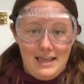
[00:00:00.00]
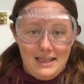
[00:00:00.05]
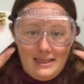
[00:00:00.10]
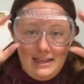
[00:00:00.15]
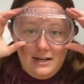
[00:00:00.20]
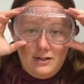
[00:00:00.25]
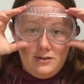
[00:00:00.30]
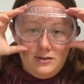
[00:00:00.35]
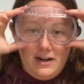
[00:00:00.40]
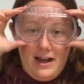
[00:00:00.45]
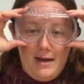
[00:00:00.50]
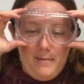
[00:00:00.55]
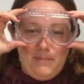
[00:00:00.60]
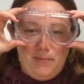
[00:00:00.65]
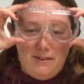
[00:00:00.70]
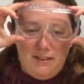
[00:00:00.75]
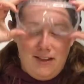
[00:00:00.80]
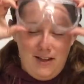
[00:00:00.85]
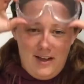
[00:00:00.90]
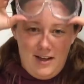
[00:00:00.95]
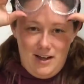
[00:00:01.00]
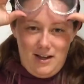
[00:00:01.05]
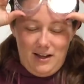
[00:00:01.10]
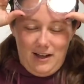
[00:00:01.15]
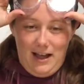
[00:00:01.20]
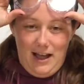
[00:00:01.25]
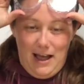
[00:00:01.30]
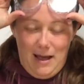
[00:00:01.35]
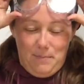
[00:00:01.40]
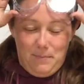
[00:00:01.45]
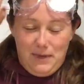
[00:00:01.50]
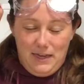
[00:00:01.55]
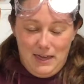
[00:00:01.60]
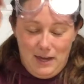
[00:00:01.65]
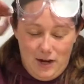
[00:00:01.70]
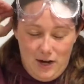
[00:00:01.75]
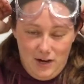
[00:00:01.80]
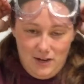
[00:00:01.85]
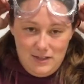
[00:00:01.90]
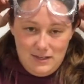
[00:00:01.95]
They do not belong up
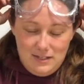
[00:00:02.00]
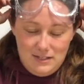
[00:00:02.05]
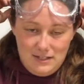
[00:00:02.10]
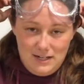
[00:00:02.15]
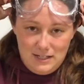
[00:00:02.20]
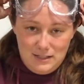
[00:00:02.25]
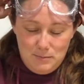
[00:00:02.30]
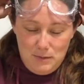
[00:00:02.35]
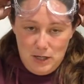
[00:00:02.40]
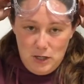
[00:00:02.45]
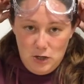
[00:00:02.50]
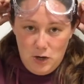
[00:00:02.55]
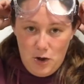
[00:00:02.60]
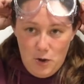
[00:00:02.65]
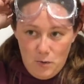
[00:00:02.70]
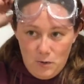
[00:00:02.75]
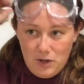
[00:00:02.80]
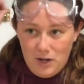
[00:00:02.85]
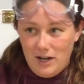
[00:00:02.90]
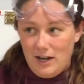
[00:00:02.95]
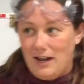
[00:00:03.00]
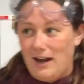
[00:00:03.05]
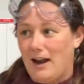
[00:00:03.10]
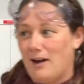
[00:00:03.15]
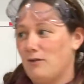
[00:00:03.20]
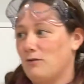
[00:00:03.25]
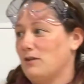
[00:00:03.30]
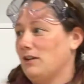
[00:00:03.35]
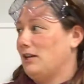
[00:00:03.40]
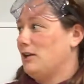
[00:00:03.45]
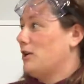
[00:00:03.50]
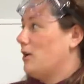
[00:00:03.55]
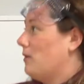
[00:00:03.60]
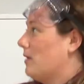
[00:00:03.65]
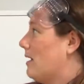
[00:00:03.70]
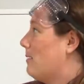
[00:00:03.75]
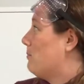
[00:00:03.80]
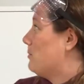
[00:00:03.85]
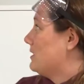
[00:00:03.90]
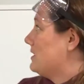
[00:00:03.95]
here. This does me no good. I don't really know
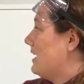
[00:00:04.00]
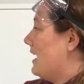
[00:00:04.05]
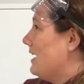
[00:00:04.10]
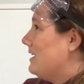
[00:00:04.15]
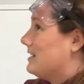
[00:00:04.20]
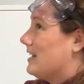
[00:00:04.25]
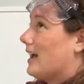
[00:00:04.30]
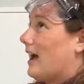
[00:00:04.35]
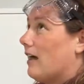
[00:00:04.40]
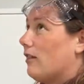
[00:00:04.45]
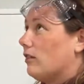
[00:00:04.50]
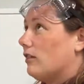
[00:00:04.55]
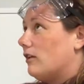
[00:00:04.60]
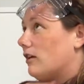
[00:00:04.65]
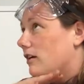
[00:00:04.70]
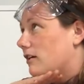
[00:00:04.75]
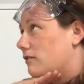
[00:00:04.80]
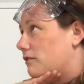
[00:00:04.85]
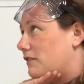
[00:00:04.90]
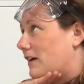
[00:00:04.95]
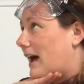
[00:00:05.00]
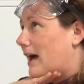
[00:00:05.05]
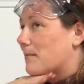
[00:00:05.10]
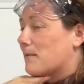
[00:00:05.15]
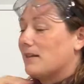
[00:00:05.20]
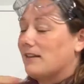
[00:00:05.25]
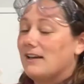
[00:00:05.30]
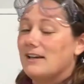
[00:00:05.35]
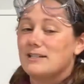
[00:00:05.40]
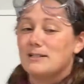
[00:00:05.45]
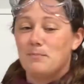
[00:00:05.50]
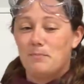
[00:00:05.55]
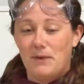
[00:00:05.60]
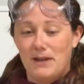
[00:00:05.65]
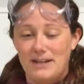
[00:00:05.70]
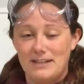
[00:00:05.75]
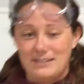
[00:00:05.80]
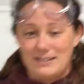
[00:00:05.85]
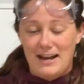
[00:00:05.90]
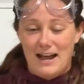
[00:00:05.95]
what I'm protecting. I look fabulous,
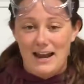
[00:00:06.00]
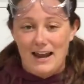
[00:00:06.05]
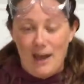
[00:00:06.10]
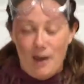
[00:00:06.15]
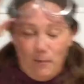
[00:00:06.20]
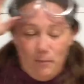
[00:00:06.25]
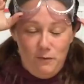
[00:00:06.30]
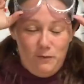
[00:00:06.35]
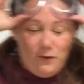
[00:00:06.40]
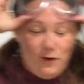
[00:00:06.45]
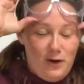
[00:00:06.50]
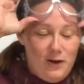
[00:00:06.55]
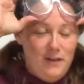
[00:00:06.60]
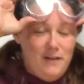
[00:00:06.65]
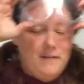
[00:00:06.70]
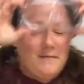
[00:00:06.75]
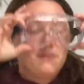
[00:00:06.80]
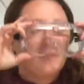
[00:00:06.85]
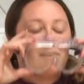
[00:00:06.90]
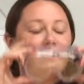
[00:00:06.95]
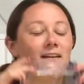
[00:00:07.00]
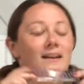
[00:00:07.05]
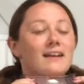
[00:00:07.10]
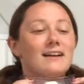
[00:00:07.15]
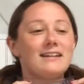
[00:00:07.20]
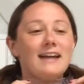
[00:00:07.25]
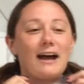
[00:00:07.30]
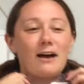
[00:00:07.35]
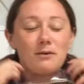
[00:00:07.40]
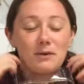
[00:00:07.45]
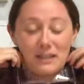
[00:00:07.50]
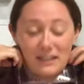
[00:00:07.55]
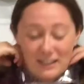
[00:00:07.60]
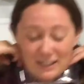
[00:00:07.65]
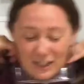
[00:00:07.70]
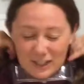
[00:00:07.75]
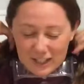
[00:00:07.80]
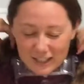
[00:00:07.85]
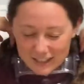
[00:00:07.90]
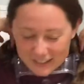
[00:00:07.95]
but it's not helpful. Down
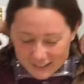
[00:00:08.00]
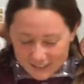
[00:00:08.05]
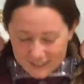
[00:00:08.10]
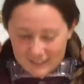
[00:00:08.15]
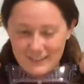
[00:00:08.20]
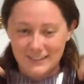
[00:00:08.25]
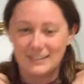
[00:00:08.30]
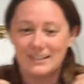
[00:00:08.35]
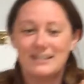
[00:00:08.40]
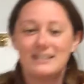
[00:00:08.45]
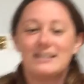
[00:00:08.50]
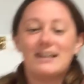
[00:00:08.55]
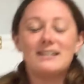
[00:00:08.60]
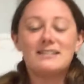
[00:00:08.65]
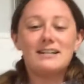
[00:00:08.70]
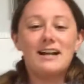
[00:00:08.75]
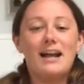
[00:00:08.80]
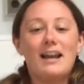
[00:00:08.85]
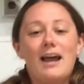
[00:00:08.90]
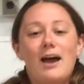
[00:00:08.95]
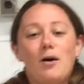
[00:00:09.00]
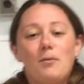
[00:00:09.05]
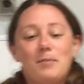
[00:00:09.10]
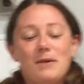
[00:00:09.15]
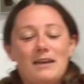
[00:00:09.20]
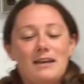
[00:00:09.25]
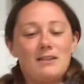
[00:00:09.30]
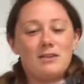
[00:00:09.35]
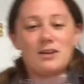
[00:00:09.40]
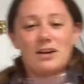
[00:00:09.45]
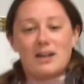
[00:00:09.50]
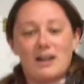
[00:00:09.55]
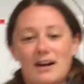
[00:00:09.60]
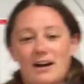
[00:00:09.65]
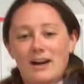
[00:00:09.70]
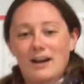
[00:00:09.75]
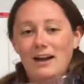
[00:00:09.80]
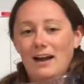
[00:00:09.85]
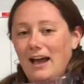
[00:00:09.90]
here does not help either.